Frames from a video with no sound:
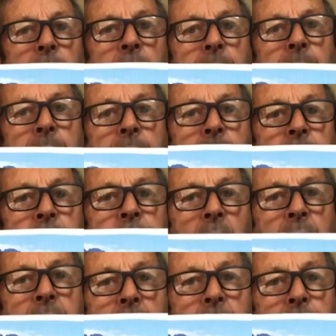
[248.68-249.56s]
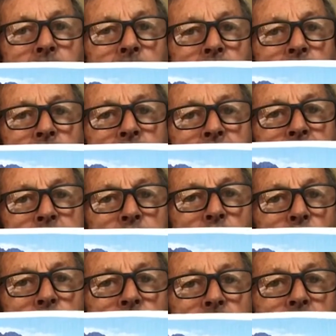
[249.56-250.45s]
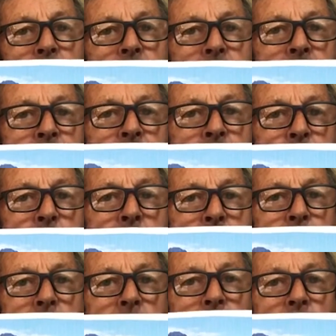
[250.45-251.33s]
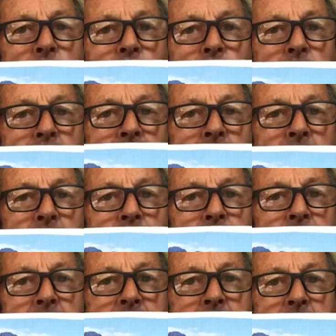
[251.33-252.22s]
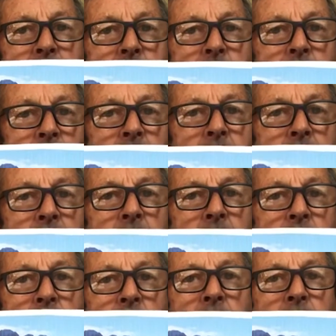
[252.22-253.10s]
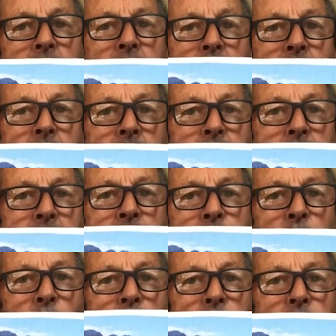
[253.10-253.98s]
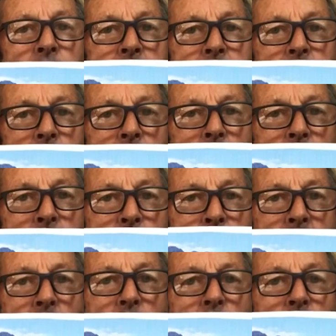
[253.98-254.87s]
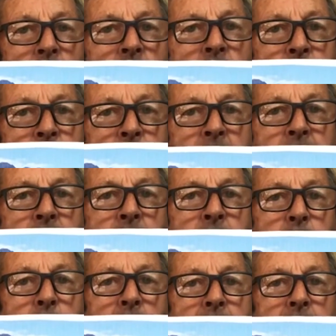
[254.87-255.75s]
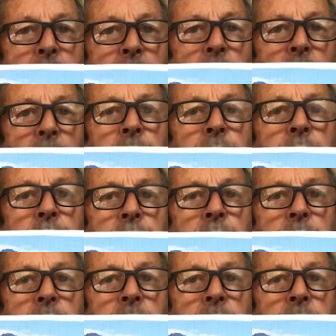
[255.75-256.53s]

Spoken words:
in South Africa, and these are all different people, all gathered together, and they have one thing in common. They all come from different backgrounds,